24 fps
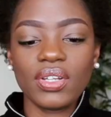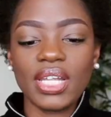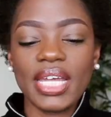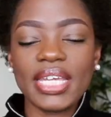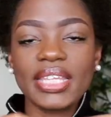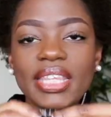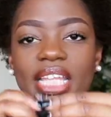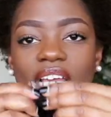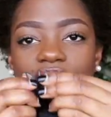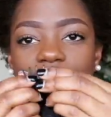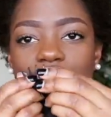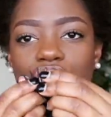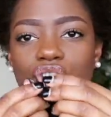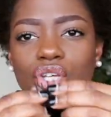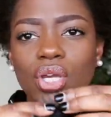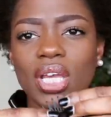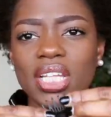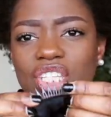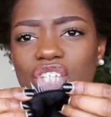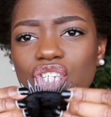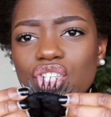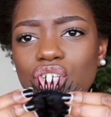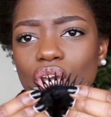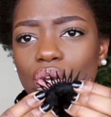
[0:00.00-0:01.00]
feel like
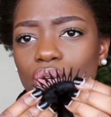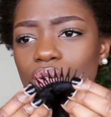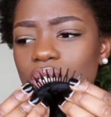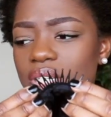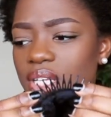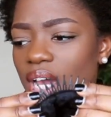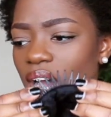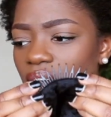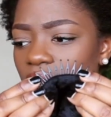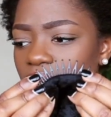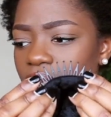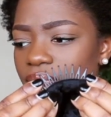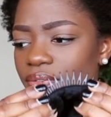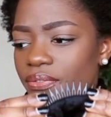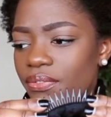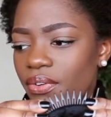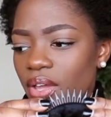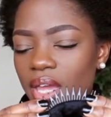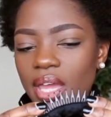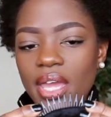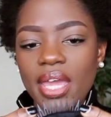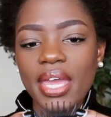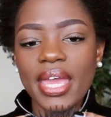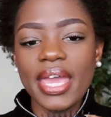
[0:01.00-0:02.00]
it's so tough.
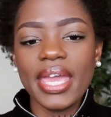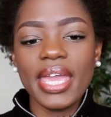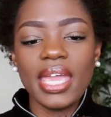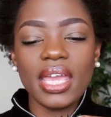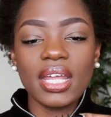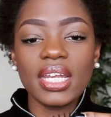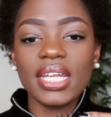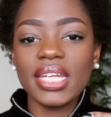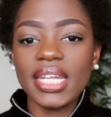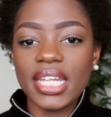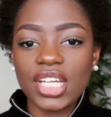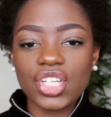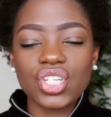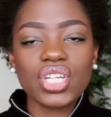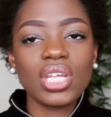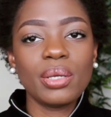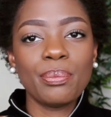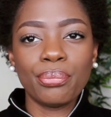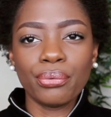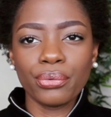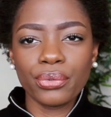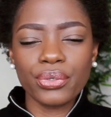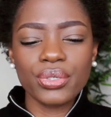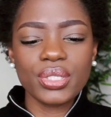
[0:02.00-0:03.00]
It literally
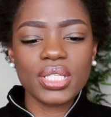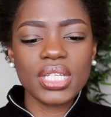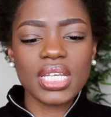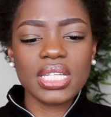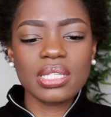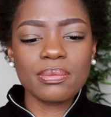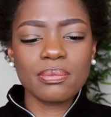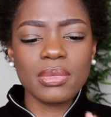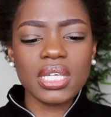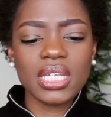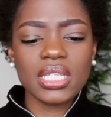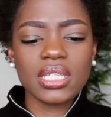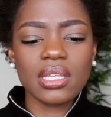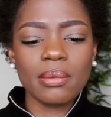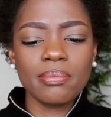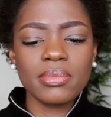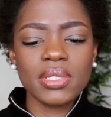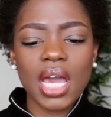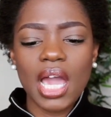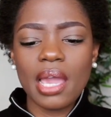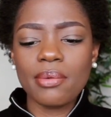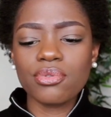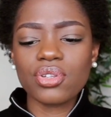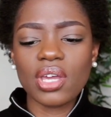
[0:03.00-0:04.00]
bruises me
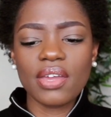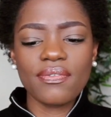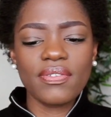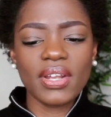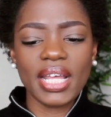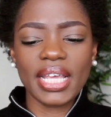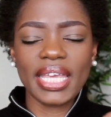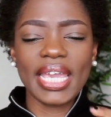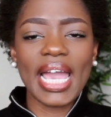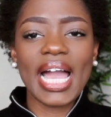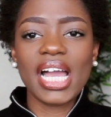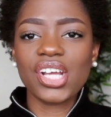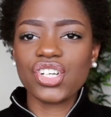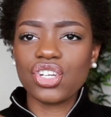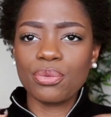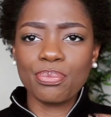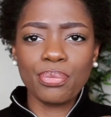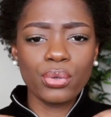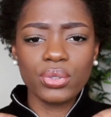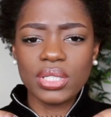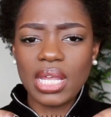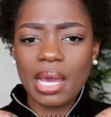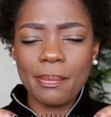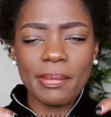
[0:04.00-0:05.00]
sometimes. I feel like it actually
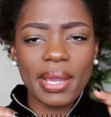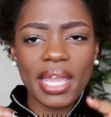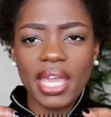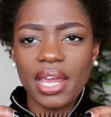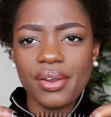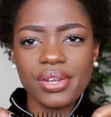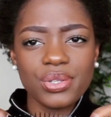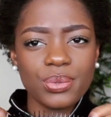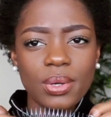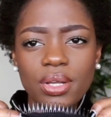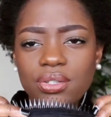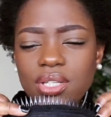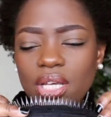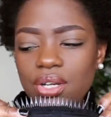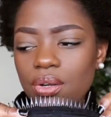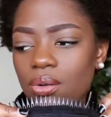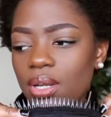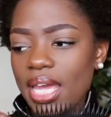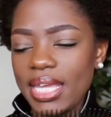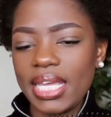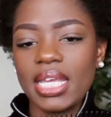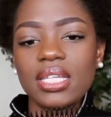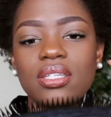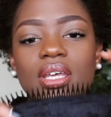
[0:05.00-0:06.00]
pulls out my hair as well, so I don't
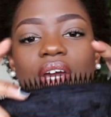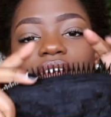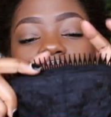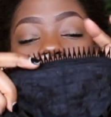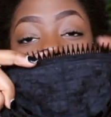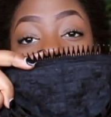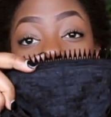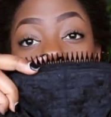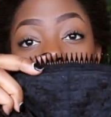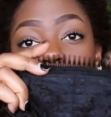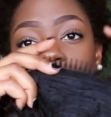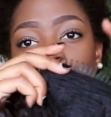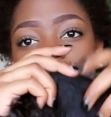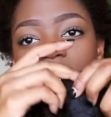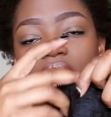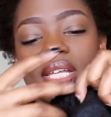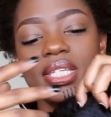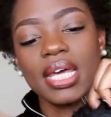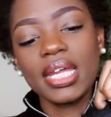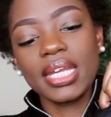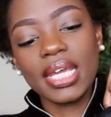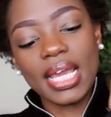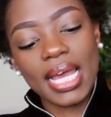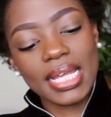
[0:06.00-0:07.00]
like it. So I removed
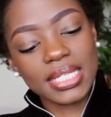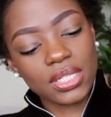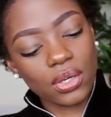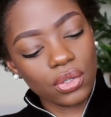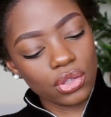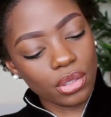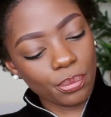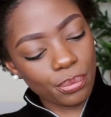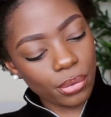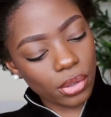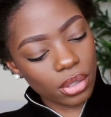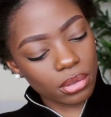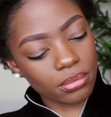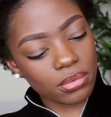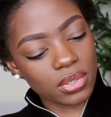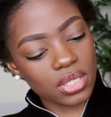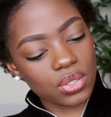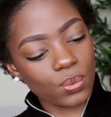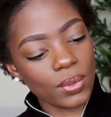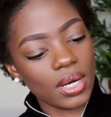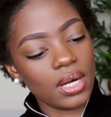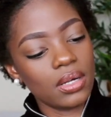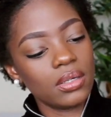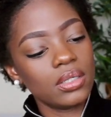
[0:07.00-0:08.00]
this, and it has it on the bottom
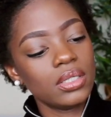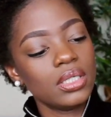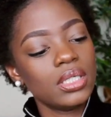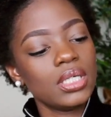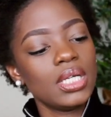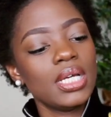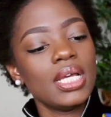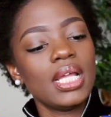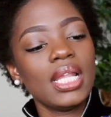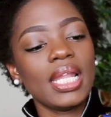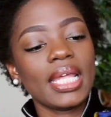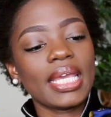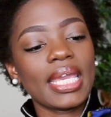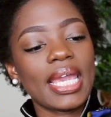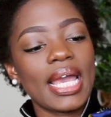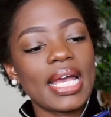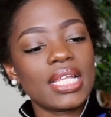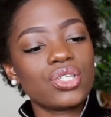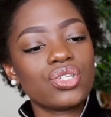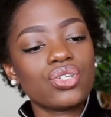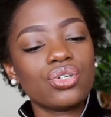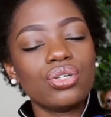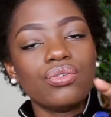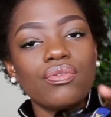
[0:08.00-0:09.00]
as well. Like it
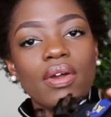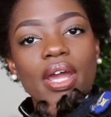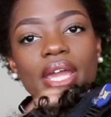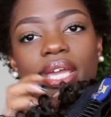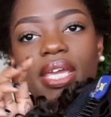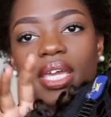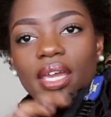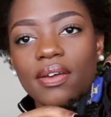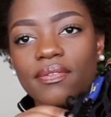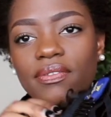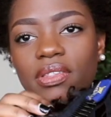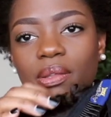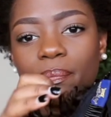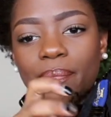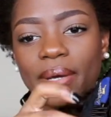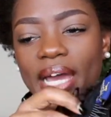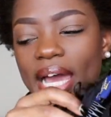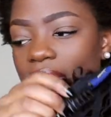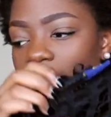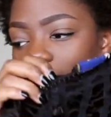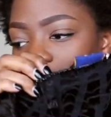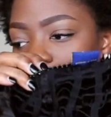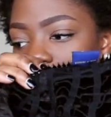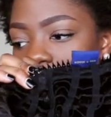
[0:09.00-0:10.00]
has 2 right here for the
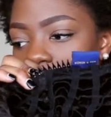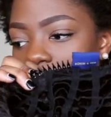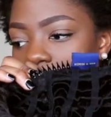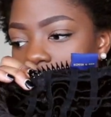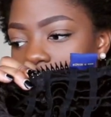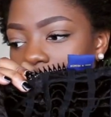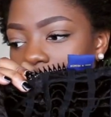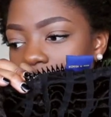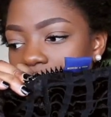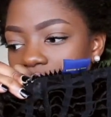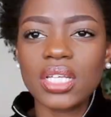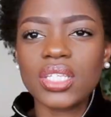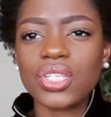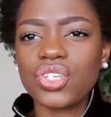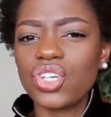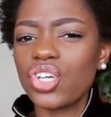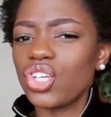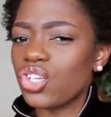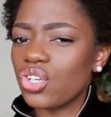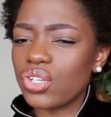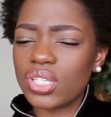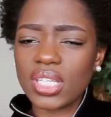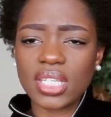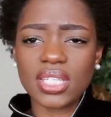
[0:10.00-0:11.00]
back. because you
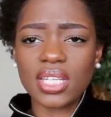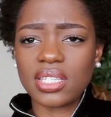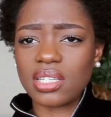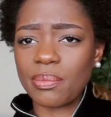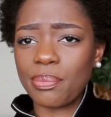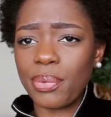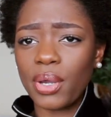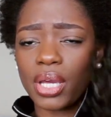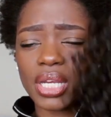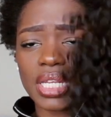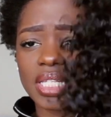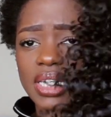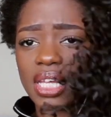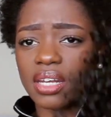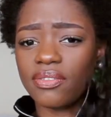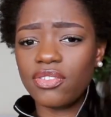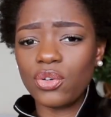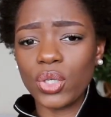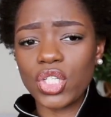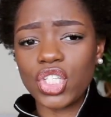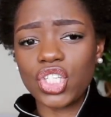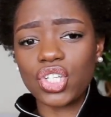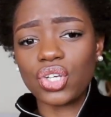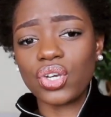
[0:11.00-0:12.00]
could use this as a ponytail if
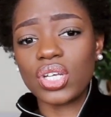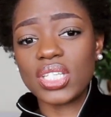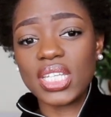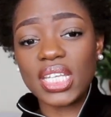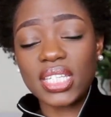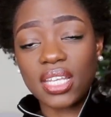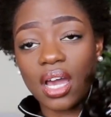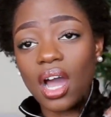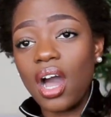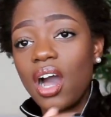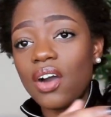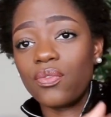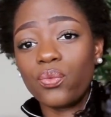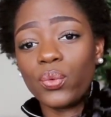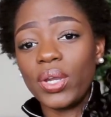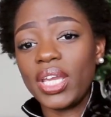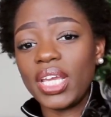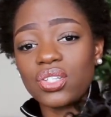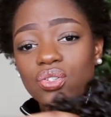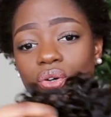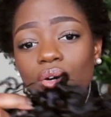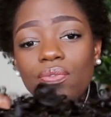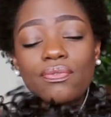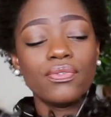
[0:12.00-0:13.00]
you wanted to, because it's a half wig,
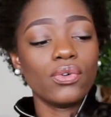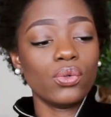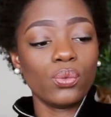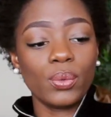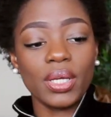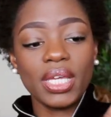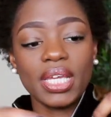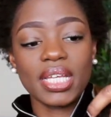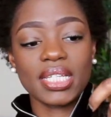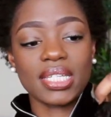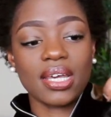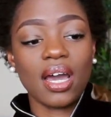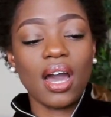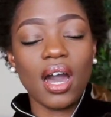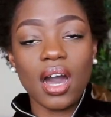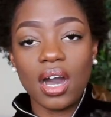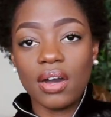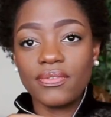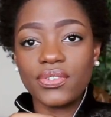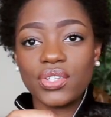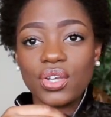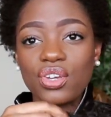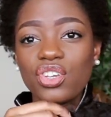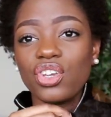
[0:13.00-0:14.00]
it's not a full wig, it's a
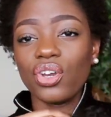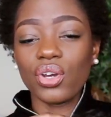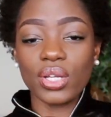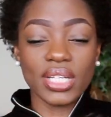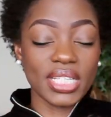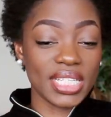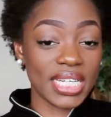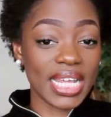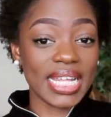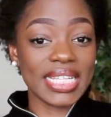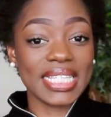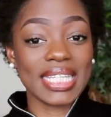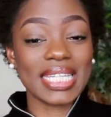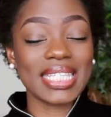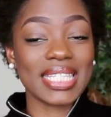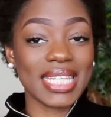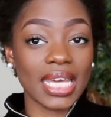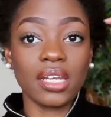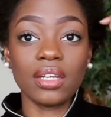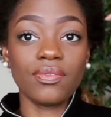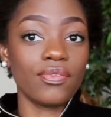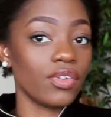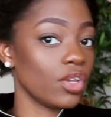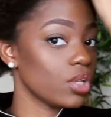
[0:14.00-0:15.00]
half, so it's
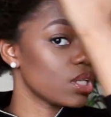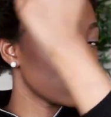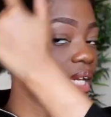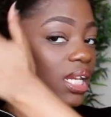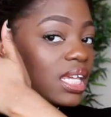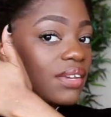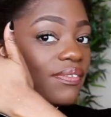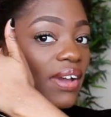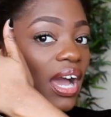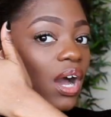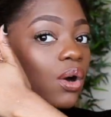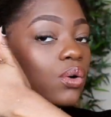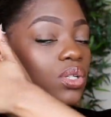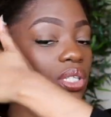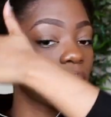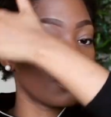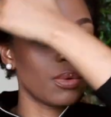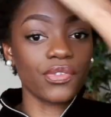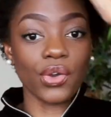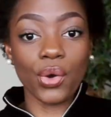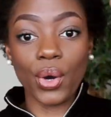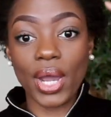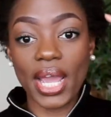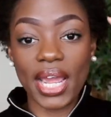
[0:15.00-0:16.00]
intended for you to leave out some
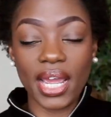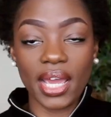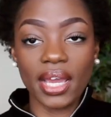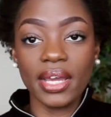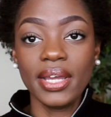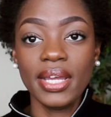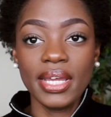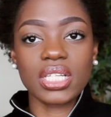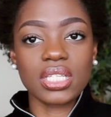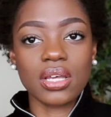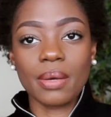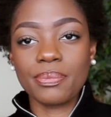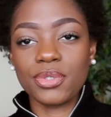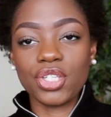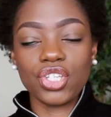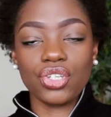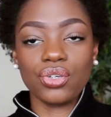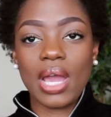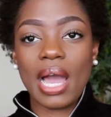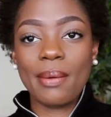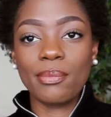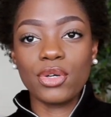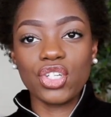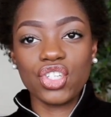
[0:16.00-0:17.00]
of your hair. It's up to
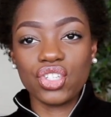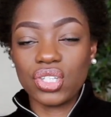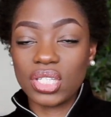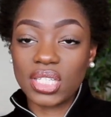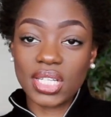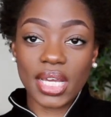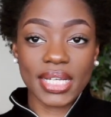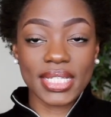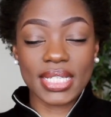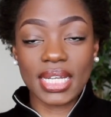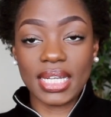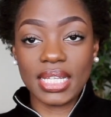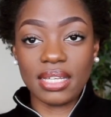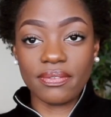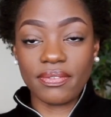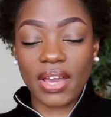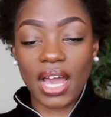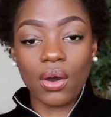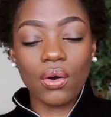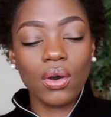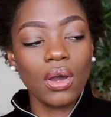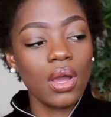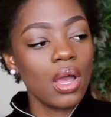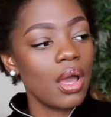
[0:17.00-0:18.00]
you how much you decide to leave
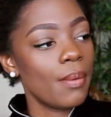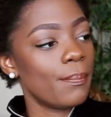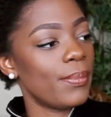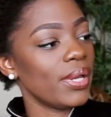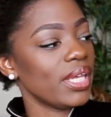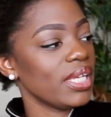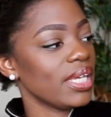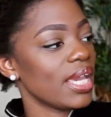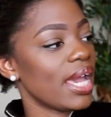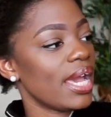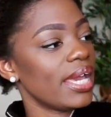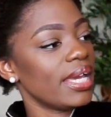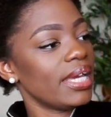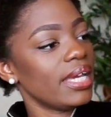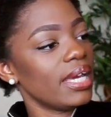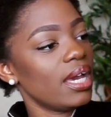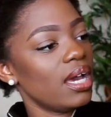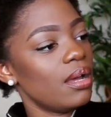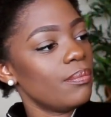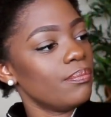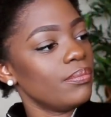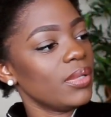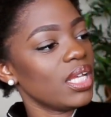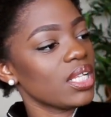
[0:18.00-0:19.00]
out, but yeah,
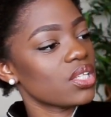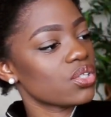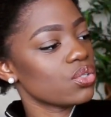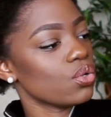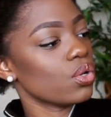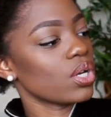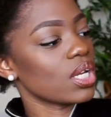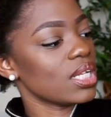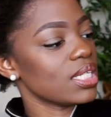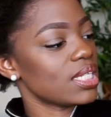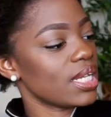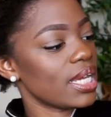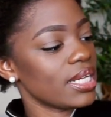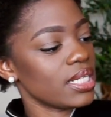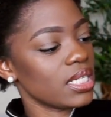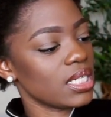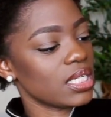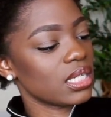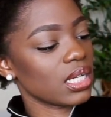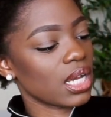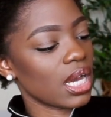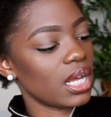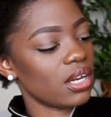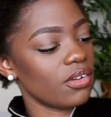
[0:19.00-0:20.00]
it's not
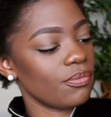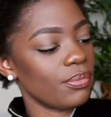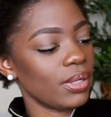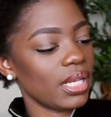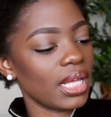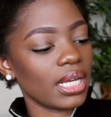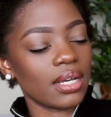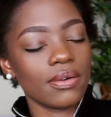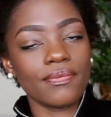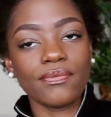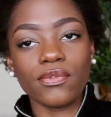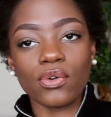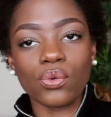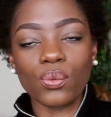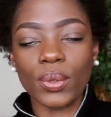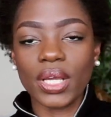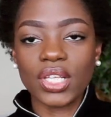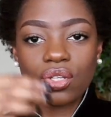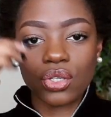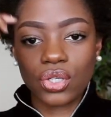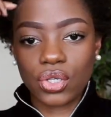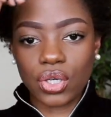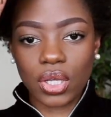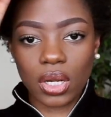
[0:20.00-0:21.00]
intended to kind of be like a full wig,
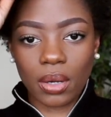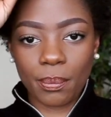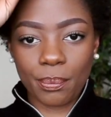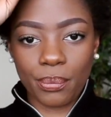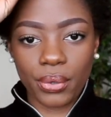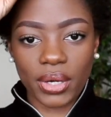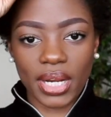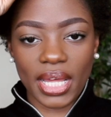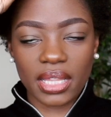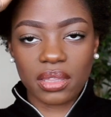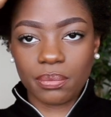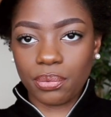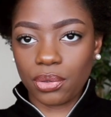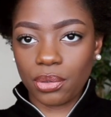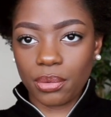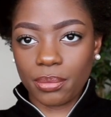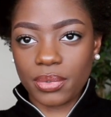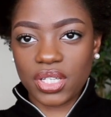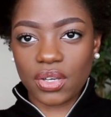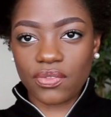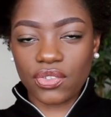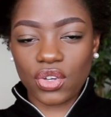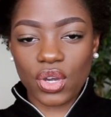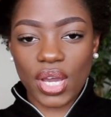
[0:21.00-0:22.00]
so you couldn't put it at the
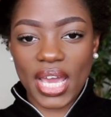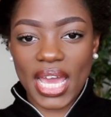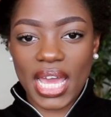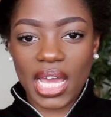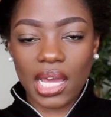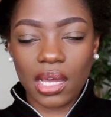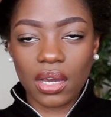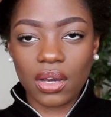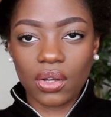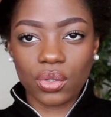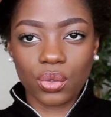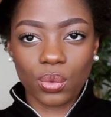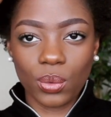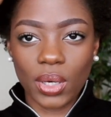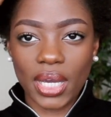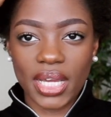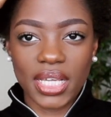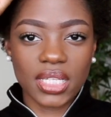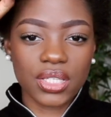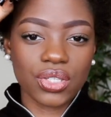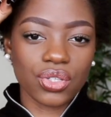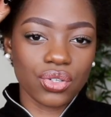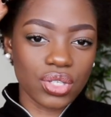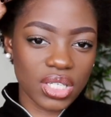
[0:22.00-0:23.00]
perimeter of your hair,
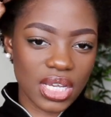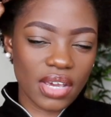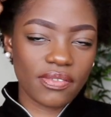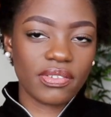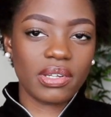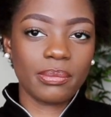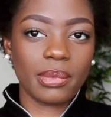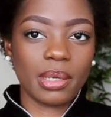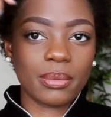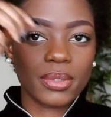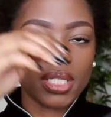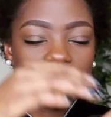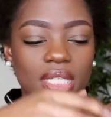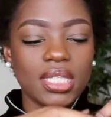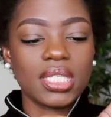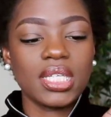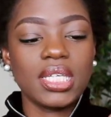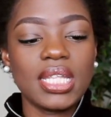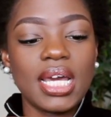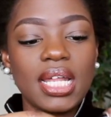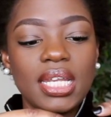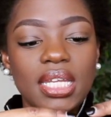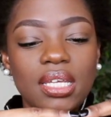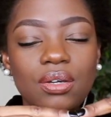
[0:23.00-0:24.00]
otherwise you'd definitely be able to
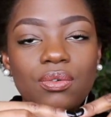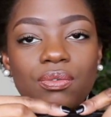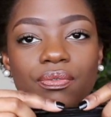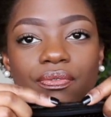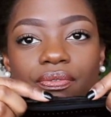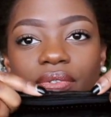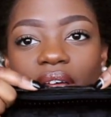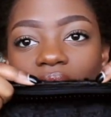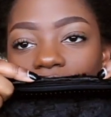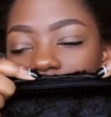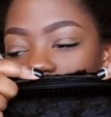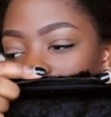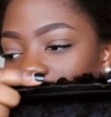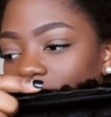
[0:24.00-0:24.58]
see that